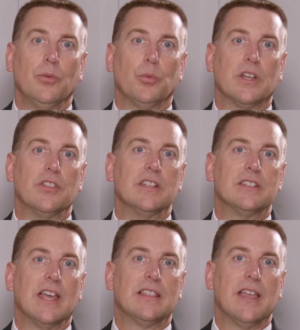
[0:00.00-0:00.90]
we can then
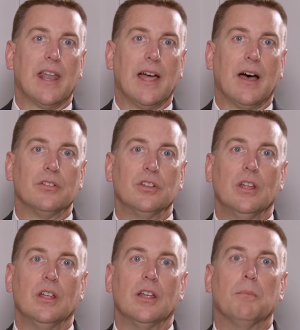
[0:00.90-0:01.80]
take that out,
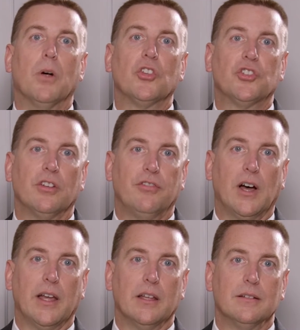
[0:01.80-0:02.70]

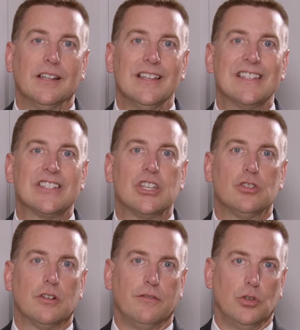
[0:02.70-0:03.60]
emulsify it,
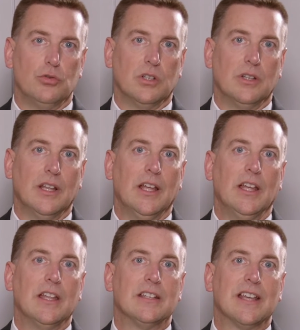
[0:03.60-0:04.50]
centrifuge it,
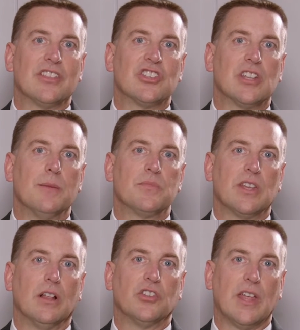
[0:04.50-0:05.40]
and take the stem
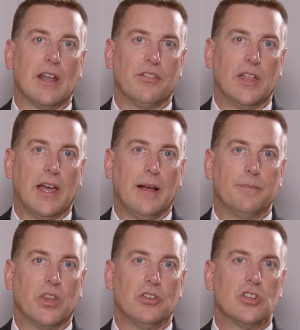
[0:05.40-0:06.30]
cells out of that,
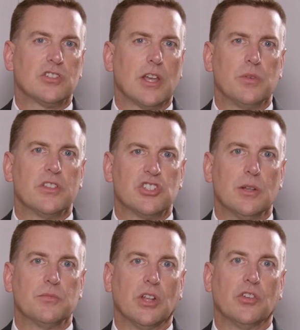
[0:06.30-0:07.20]
just like we get the
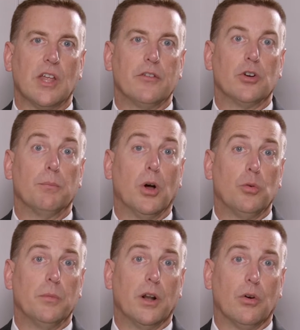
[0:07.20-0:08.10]
stem cells out of your
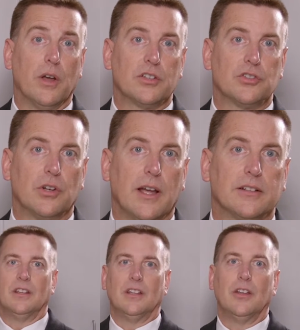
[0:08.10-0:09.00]
bone marrow extract.
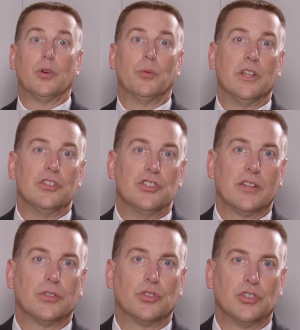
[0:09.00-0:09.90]
If we
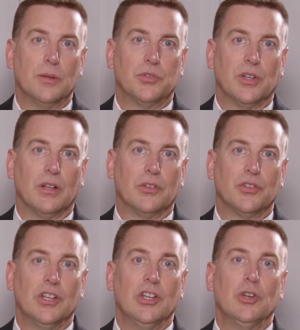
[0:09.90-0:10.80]
re-inject those stem
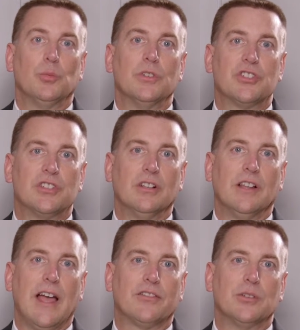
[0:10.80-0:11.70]
cells, which still
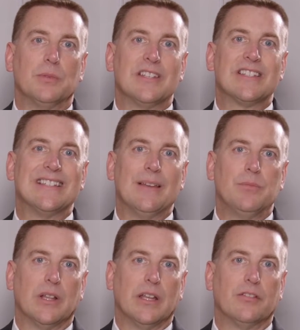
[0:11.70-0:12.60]
have to be
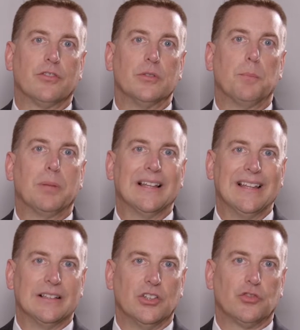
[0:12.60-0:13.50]
stimulated from the
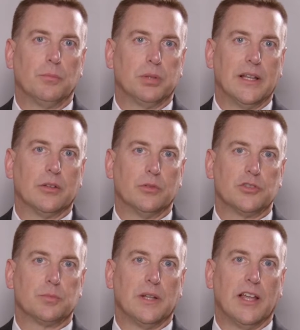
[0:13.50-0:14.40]
platelets from
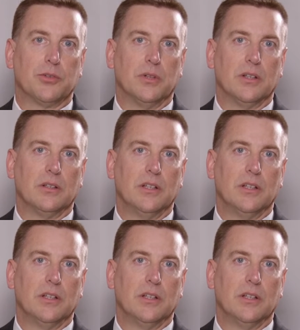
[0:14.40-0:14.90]
platelet-rich plasma,